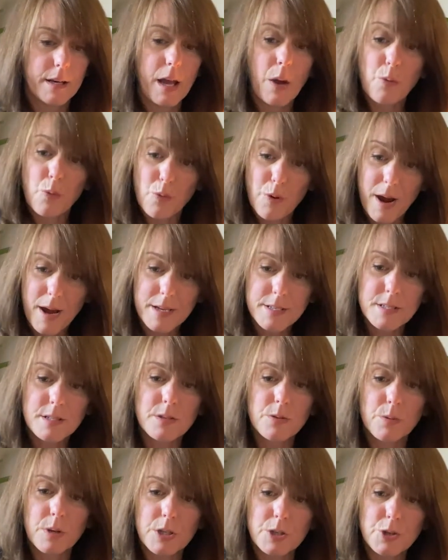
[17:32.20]

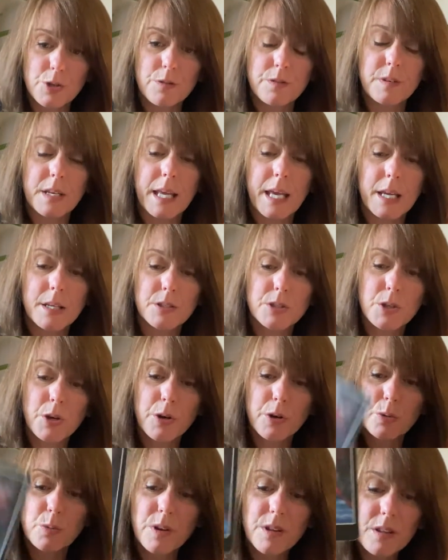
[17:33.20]
Rest, rejuvenate,
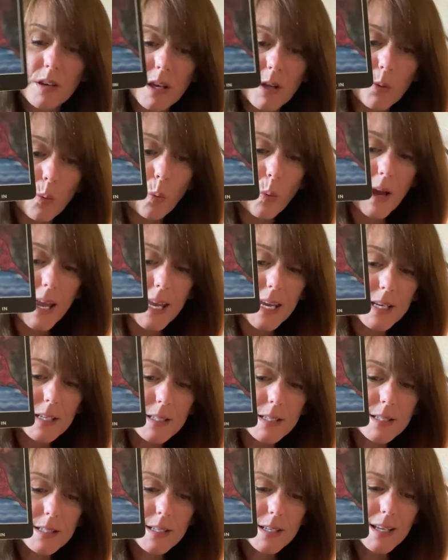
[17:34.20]
turn within,
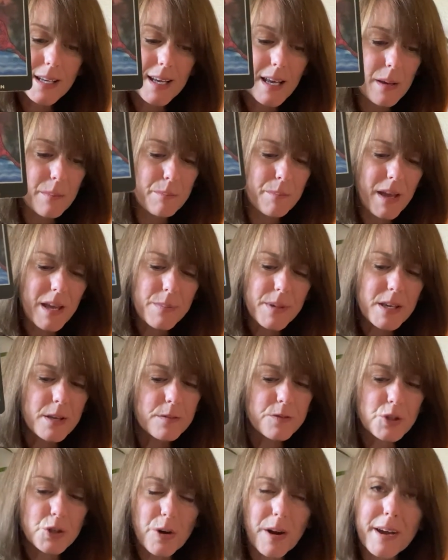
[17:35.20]
wait. Maybe
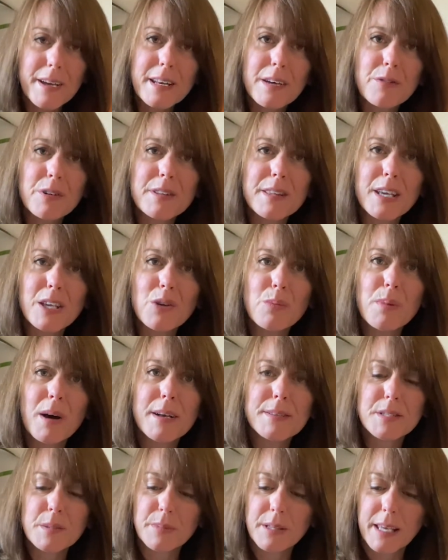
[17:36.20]
you've tried everything you
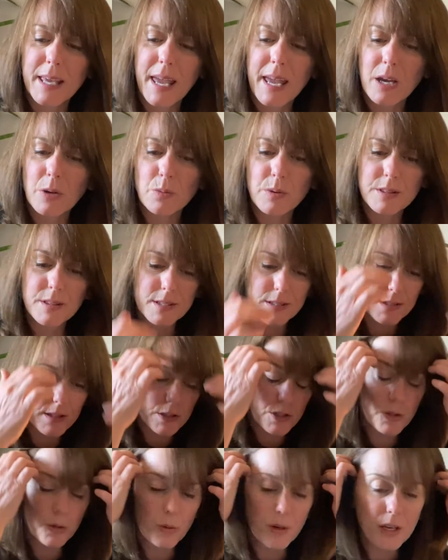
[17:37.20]
possibly can with this
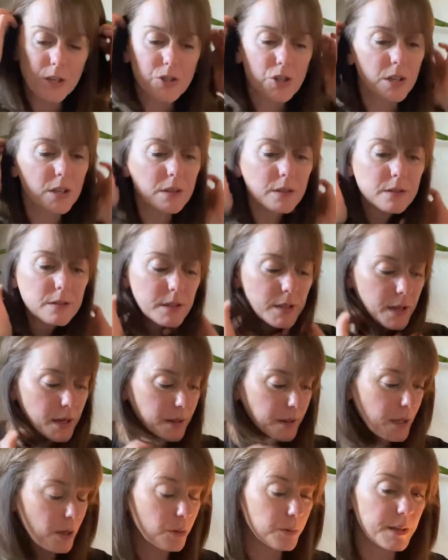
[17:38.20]
situation,
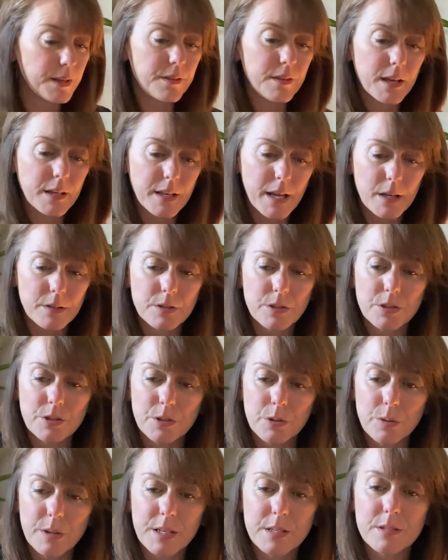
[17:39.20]
and the only thing now to
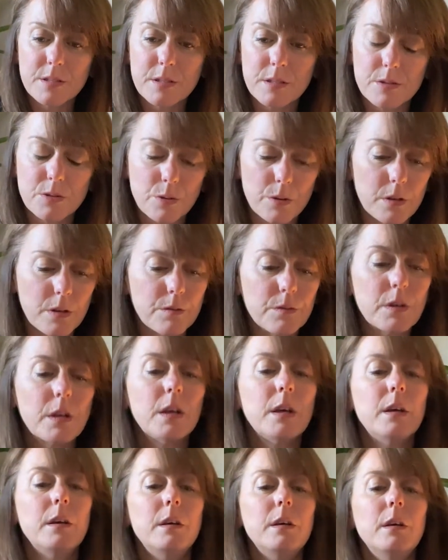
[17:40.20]
do is to sort of
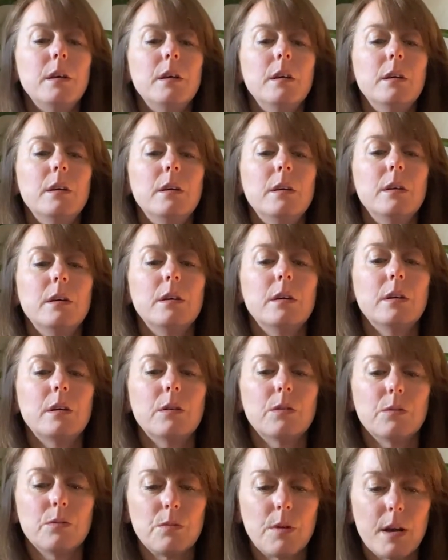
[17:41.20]

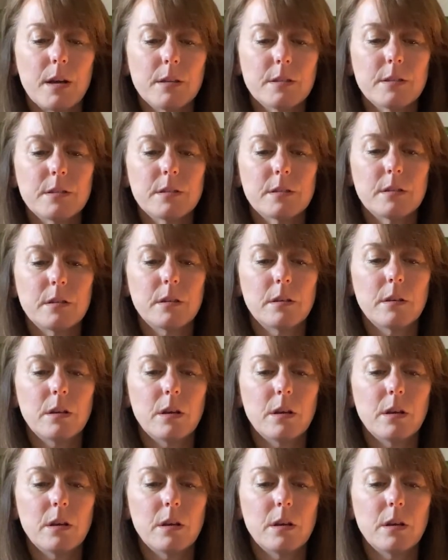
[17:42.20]
rest,